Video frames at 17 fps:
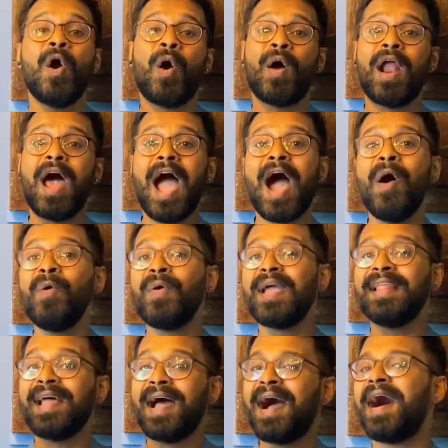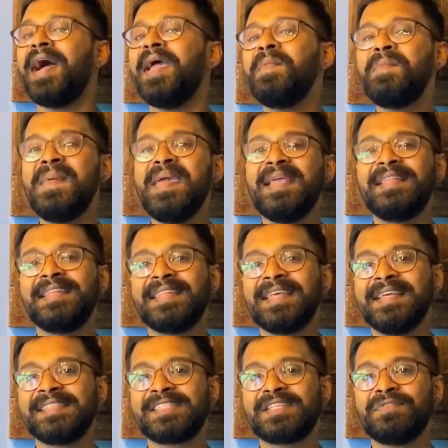or how can I make the
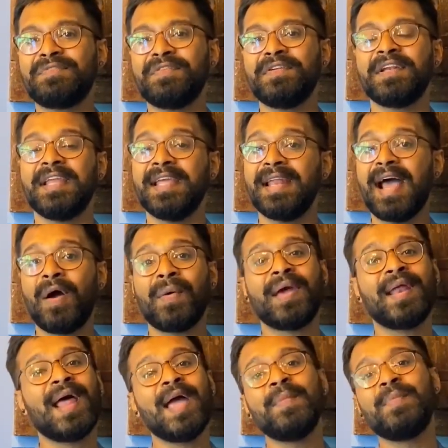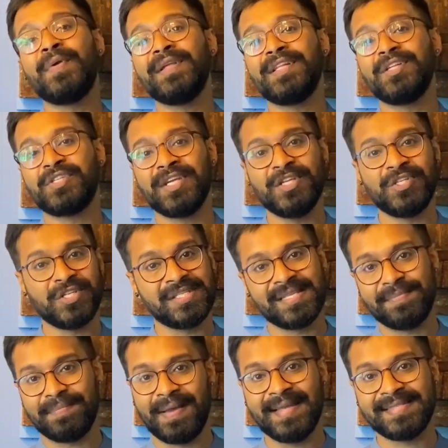things differently, and how can I bring the changes
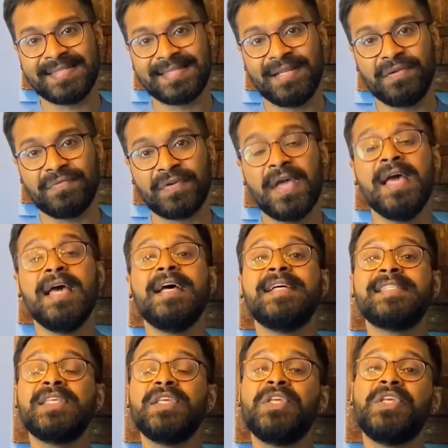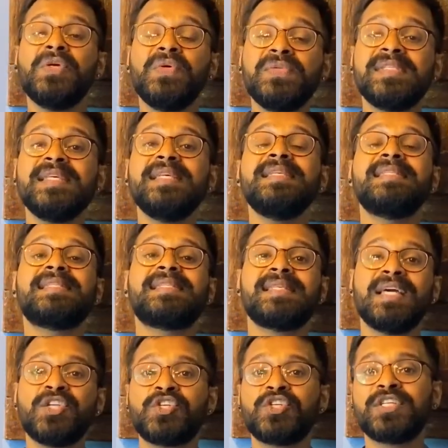in myself. See, using
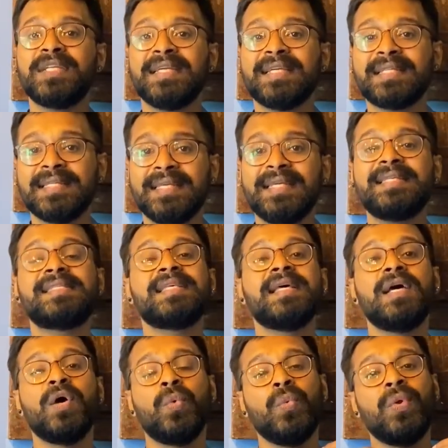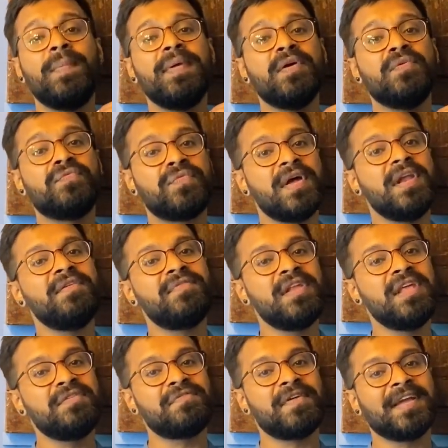such techniques will be a very,
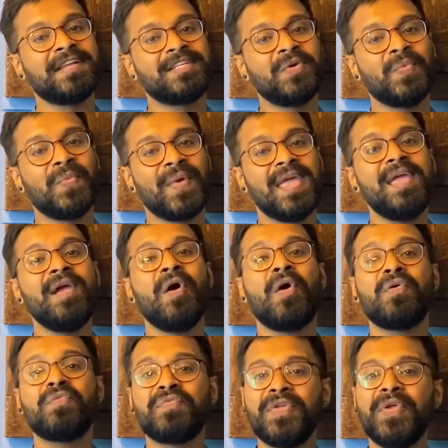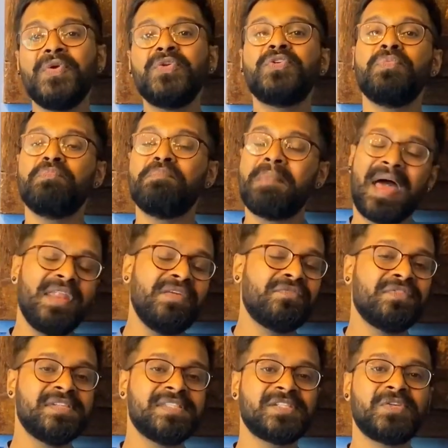very effective way of you to
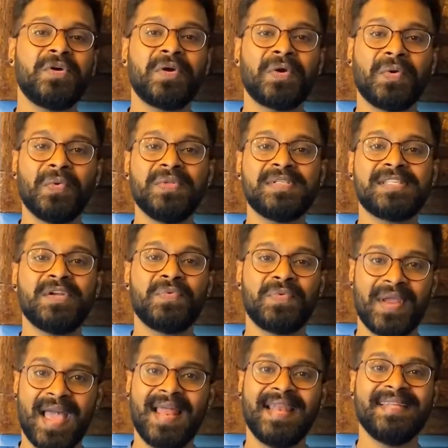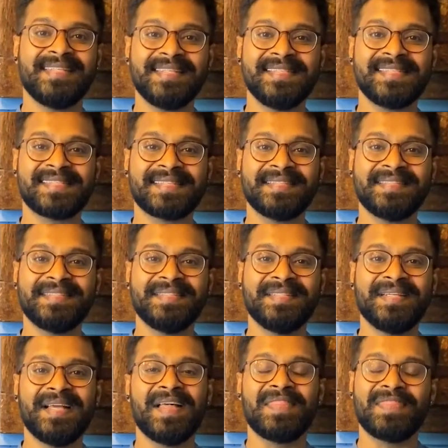manifest your goals and realities.
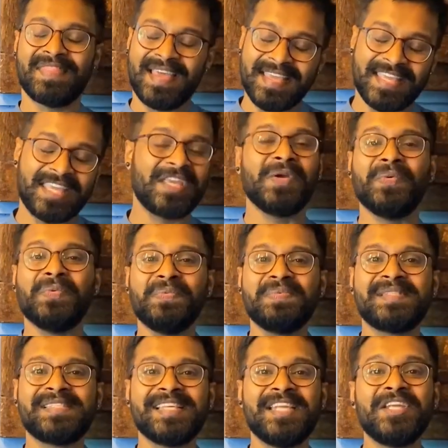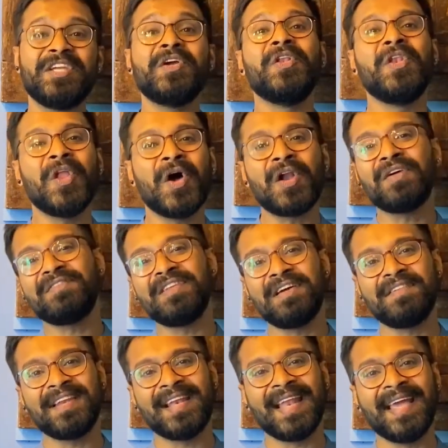Thank you. Sending you a lot of love
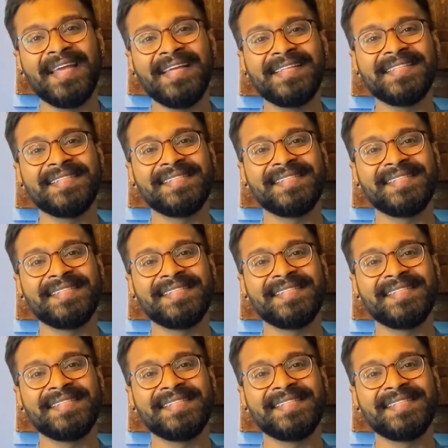and light,